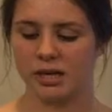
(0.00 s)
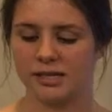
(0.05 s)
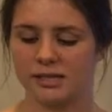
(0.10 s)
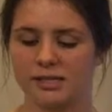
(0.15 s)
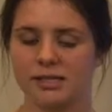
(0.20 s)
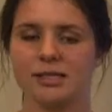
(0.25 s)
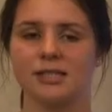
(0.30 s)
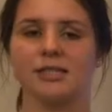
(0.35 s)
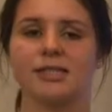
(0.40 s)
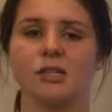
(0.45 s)
has
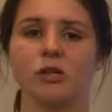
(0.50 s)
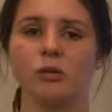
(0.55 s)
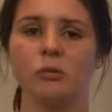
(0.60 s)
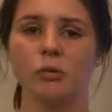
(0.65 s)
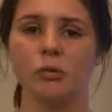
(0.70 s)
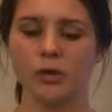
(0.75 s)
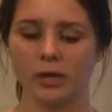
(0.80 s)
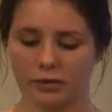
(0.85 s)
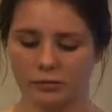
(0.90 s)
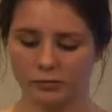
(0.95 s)

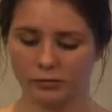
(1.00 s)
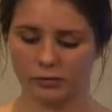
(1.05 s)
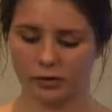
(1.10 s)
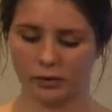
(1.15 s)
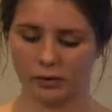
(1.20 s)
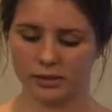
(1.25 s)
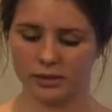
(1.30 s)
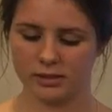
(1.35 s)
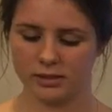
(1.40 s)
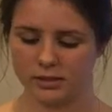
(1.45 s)
considerable
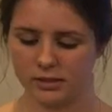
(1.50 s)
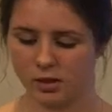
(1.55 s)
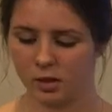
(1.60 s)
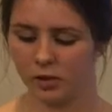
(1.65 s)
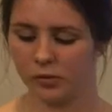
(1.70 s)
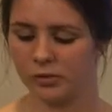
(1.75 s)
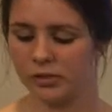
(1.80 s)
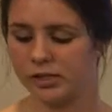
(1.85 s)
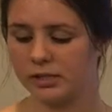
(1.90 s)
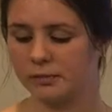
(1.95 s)
influence
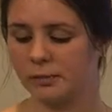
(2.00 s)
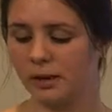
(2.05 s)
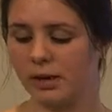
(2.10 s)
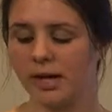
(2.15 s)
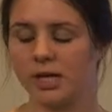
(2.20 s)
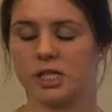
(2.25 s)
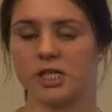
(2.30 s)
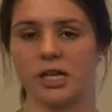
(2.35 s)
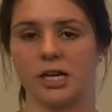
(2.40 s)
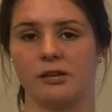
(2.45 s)
on the
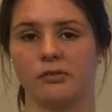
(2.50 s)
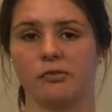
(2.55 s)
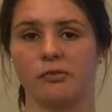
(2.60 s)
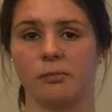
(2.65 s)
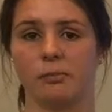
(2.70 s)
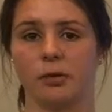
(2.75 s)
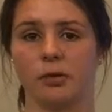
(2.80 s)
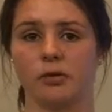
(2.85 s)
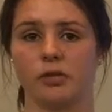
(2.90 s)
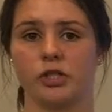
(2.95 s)
supply chain for
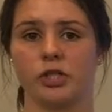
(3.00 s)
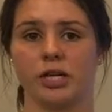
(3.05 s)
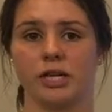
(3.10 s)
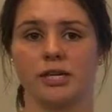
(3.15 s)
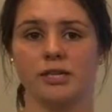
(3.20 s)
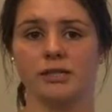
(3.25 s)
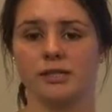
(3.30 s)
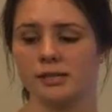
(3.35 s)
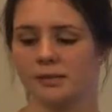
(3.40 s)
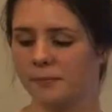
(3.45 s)
blue
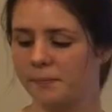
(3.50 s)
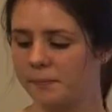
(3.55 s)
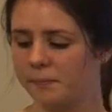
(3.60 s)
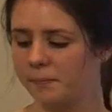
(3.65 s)
cheese,